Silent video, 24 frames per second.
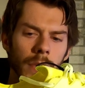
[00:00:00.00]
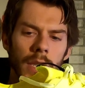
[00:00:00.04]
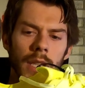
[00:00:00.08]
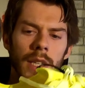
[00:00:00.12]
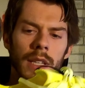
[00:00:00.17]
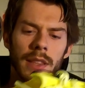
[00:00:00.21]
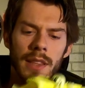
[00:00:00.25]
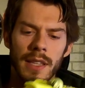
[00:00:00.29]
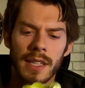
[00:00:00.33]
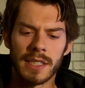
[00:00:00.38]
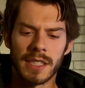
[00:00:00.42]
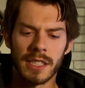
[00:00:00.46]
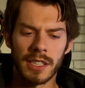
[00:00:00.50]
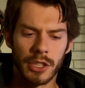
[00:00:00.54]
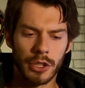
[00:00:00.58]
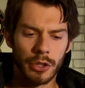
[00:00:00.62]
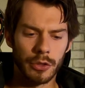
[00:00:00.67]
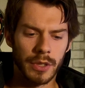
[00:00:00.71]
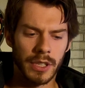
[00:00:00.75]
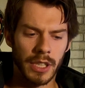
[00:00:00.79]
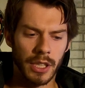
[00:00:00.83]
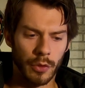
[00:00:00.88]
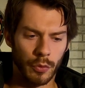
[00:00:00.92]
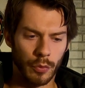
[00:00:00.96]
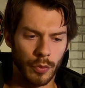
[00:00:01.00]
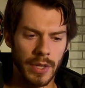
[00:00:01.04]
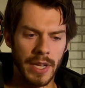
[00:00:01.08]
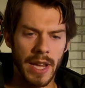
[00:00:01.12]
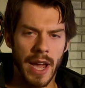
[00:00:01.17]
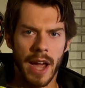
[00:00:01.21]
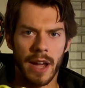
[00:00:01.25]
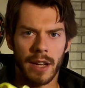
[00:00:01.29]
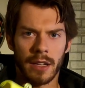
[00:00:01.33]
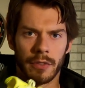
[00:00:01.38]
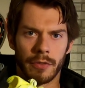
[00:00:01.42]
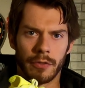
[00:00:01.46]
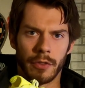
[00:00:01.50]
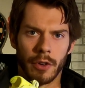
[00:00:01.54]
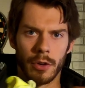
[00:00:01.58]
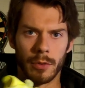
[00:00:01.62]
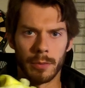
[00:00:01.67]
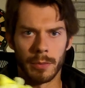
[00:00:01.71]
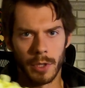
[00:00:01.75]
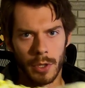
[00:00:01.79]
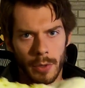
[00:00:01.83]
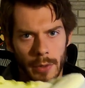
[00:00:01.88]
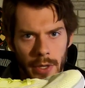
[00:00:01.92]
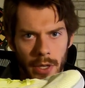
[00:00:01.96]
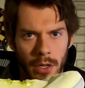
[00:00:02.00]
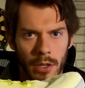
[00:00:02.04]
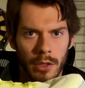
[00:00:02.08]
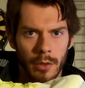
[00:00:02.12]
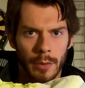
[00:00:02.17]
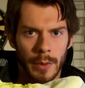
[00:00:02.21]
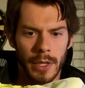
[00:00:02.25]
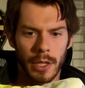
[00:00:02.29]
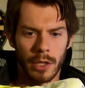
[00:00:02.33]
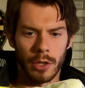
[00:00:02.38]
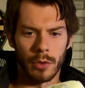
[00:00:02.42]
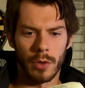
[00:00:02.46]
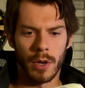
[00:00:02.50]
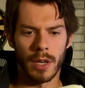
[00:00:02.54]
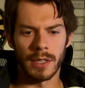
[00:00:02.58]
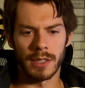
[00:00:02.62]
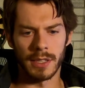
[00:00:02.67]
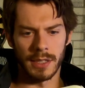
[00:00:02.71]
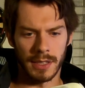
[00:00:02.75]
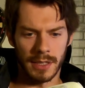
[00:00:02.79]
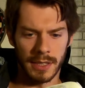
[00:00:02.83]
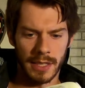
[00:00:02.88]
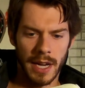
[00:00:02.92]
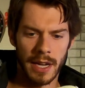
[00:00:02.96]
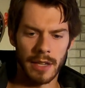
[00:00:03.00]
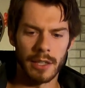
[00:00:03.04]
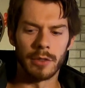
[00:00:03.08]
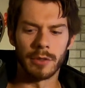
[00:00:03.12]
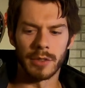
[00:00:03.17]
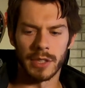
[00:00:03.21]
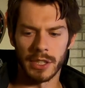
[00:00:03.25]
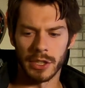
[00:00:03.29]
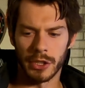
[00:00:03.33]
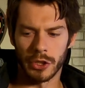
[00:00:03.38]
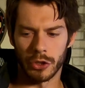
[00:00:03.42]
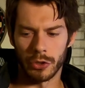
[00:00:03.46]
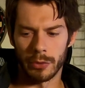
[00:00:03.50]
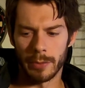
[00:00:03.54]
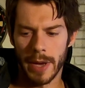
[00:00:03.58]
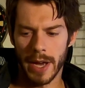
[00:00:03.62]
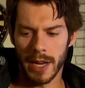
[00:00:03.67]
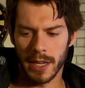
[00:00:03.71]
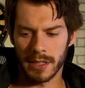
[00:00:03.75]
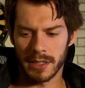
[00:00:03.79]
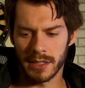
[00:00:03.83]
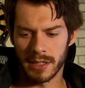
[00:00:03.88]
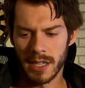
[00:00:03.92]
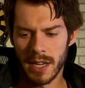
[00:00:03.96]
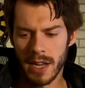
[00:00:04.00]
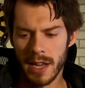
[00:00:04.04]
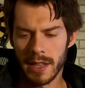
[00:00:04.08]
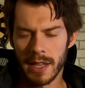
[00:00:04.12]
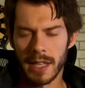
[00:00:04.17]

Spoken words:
This is using React foam going all the way across. It's not using ZoomX.